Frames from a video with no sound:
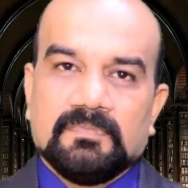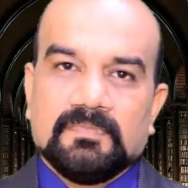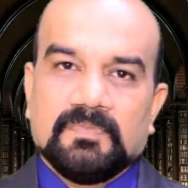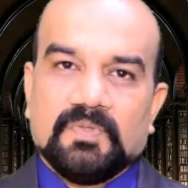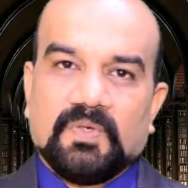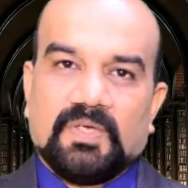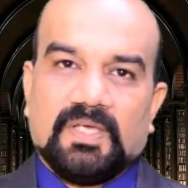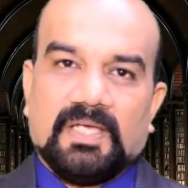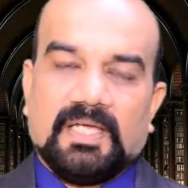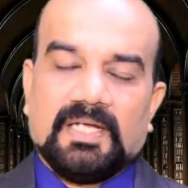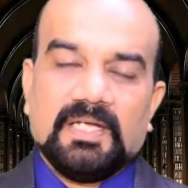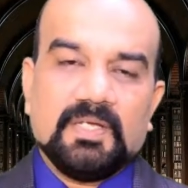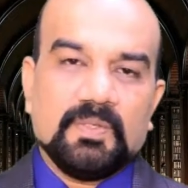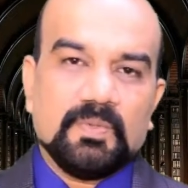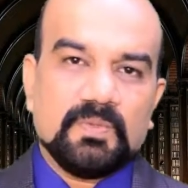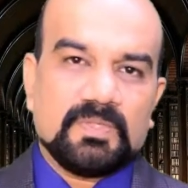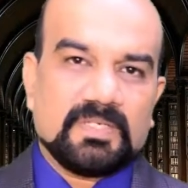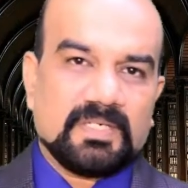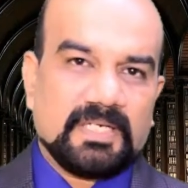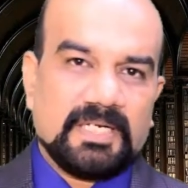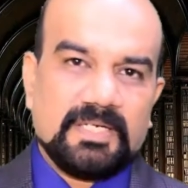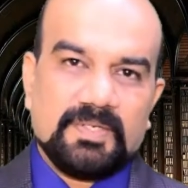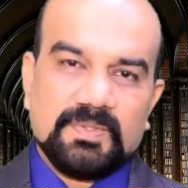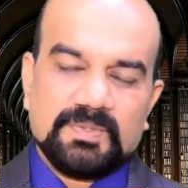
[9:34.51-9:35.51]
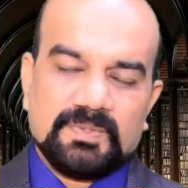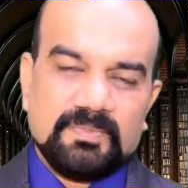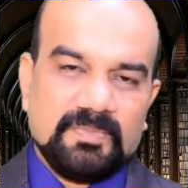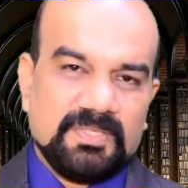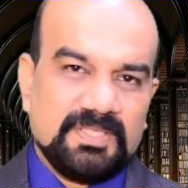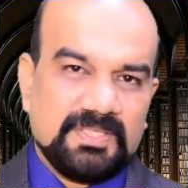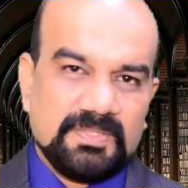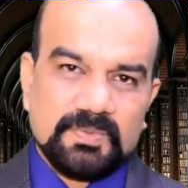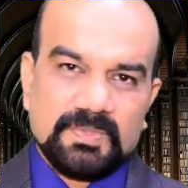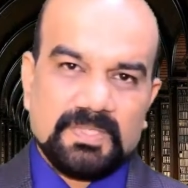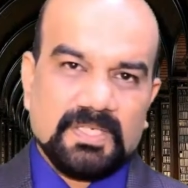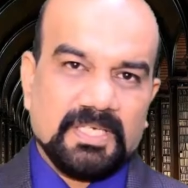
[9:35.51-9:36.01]
Okay, and you try to,
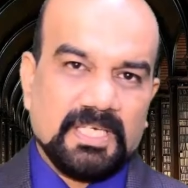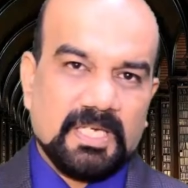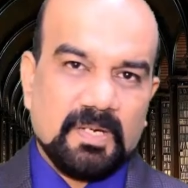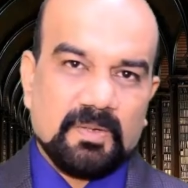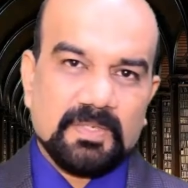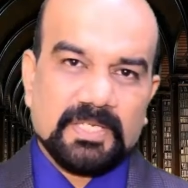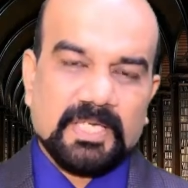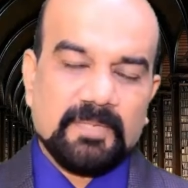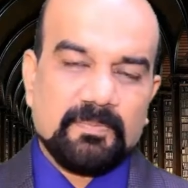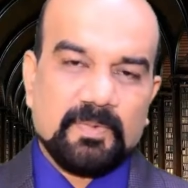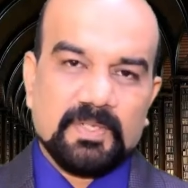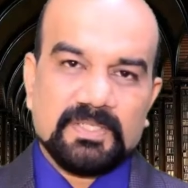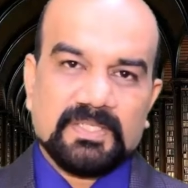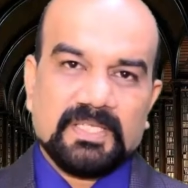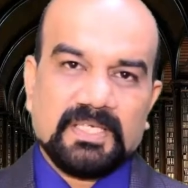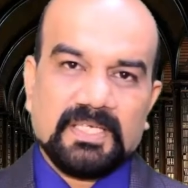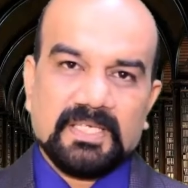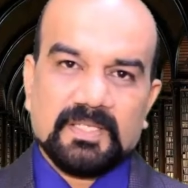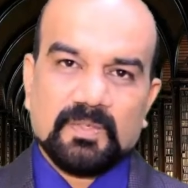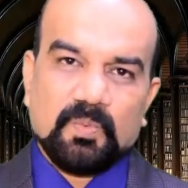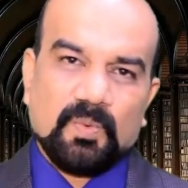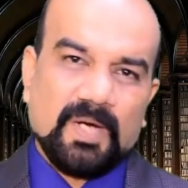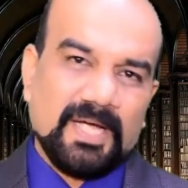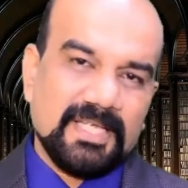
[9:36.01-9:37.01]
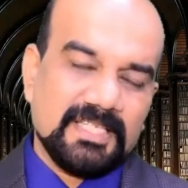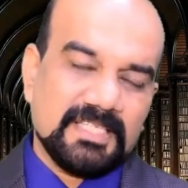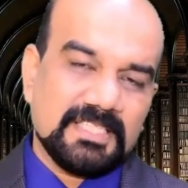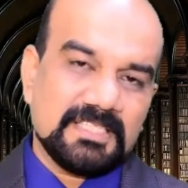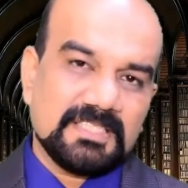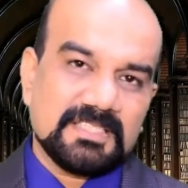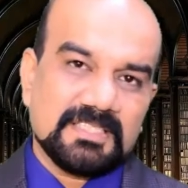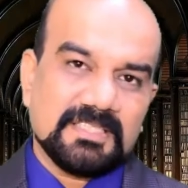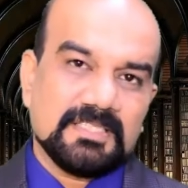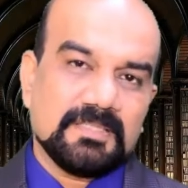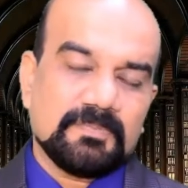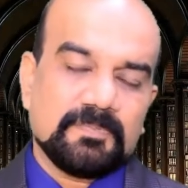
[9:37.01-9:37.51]
keep on thinking, why
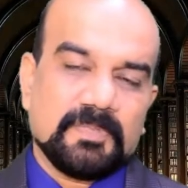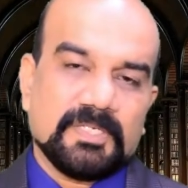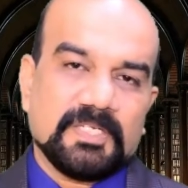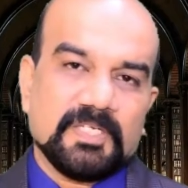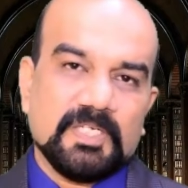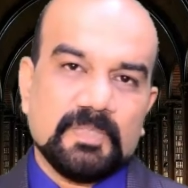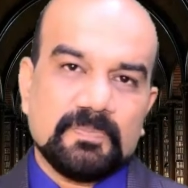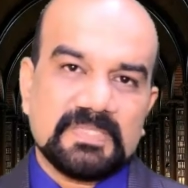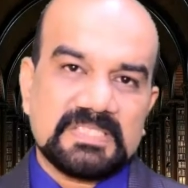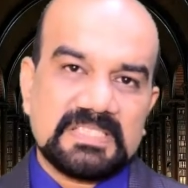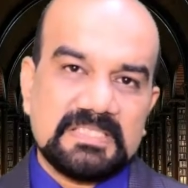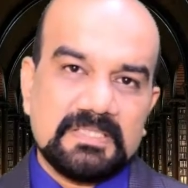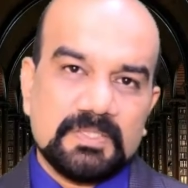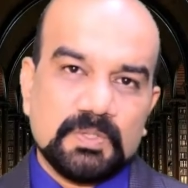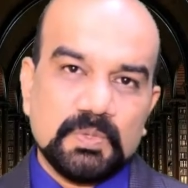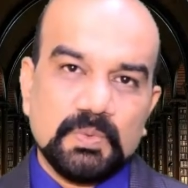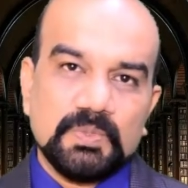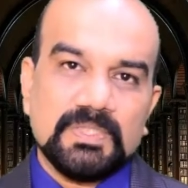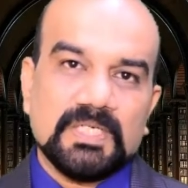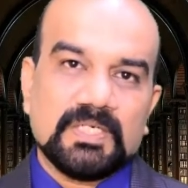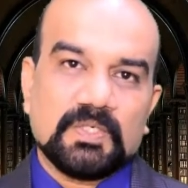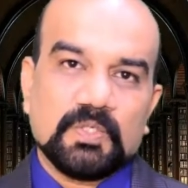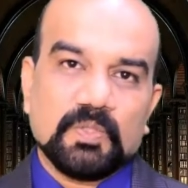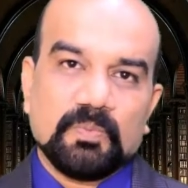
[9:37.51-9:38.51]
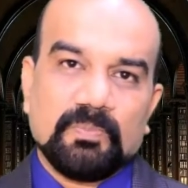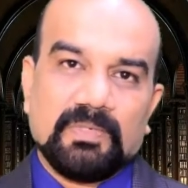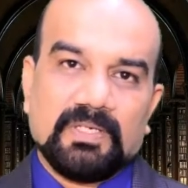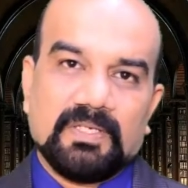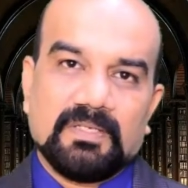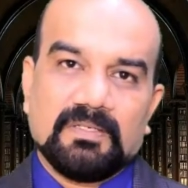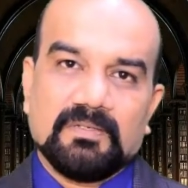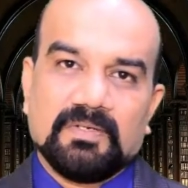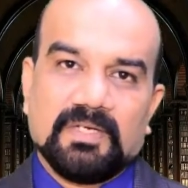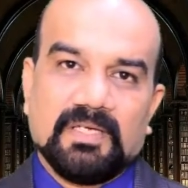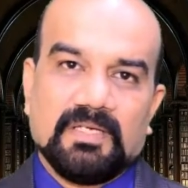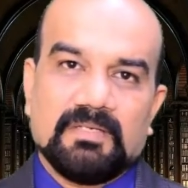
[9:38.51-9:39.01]
does this particular person do that to
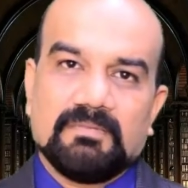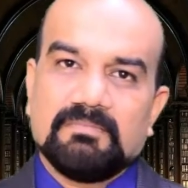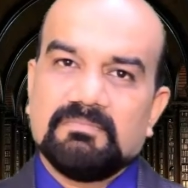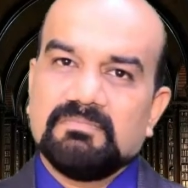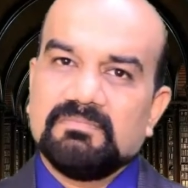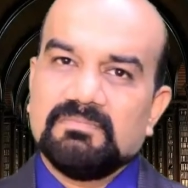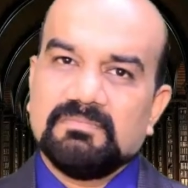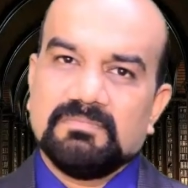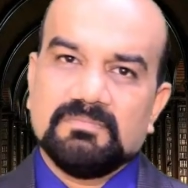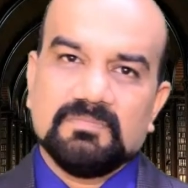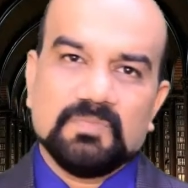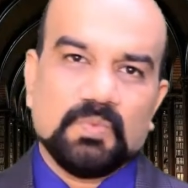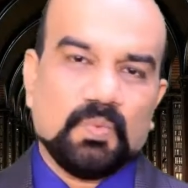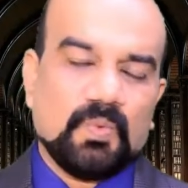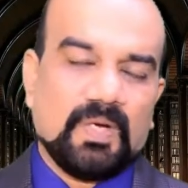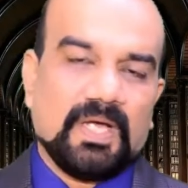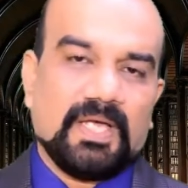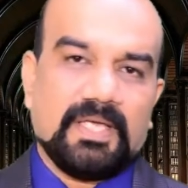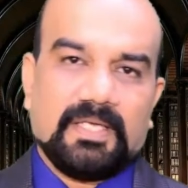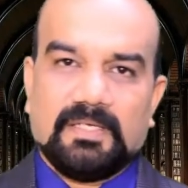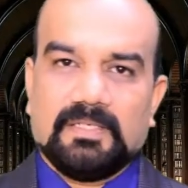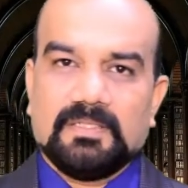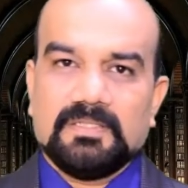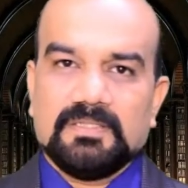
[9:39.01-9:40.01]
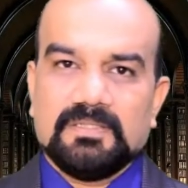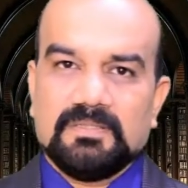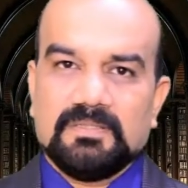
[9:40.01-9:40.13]
me? Okay, why,